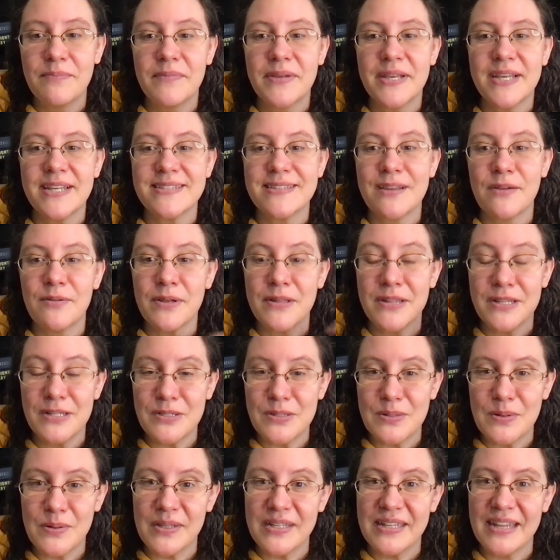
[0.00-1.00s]
because I read The
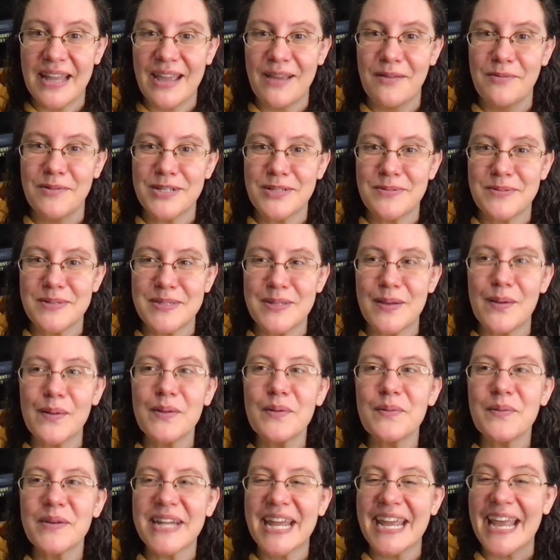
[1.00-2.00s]
Duke and I, which was the
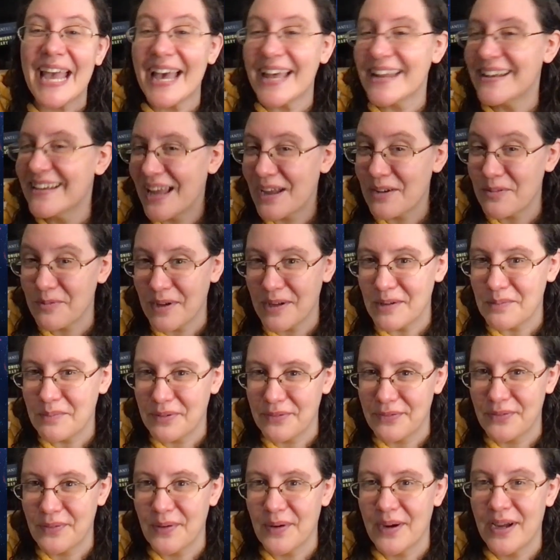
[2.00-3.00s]
only one I had not read
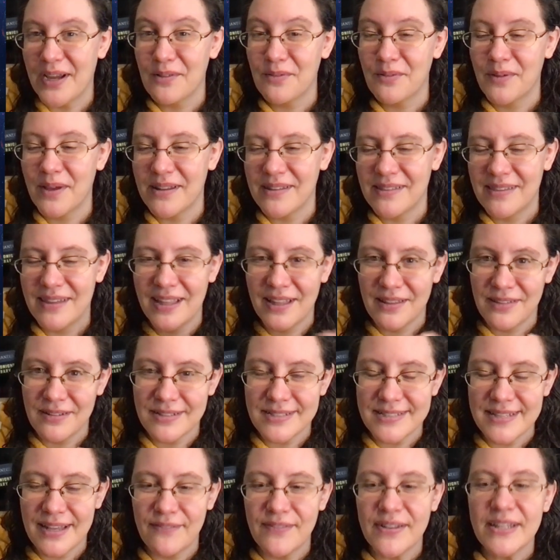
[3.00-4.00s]
before. I'd read the other
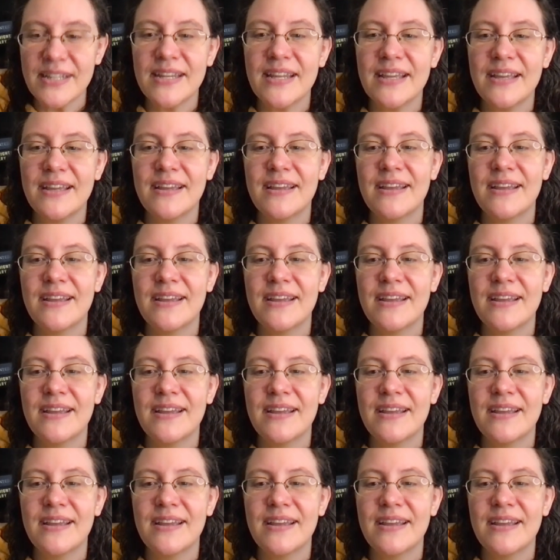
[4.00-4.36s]
seven.